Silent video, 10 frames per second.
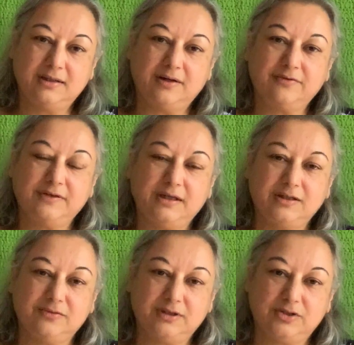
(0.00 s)
of the
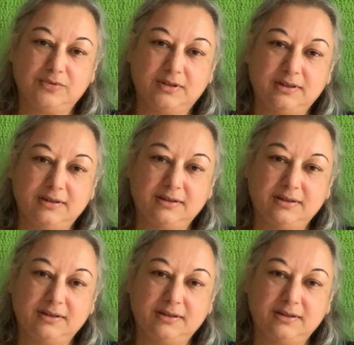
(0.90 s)
individual